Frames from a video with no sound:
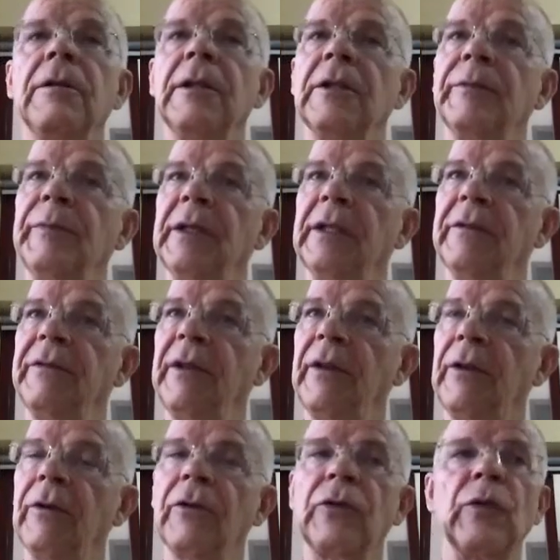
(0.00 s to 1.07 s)
es
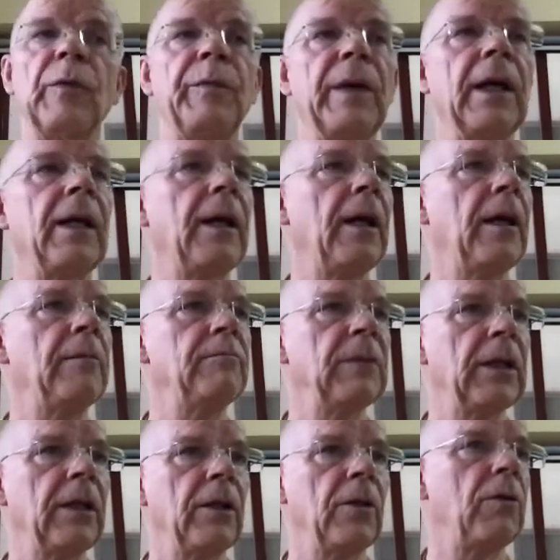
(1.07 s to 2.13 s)
beneficioso para
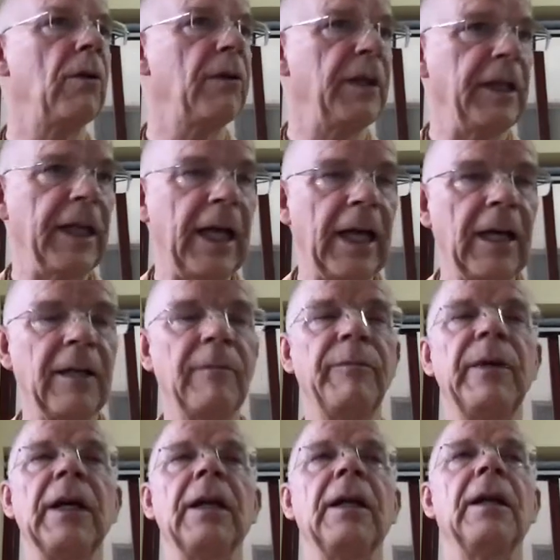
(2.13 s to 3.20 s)
cocinar,
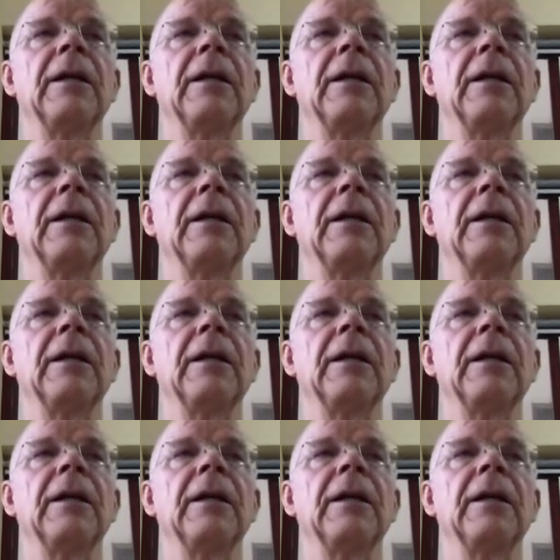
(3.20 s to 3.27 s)
para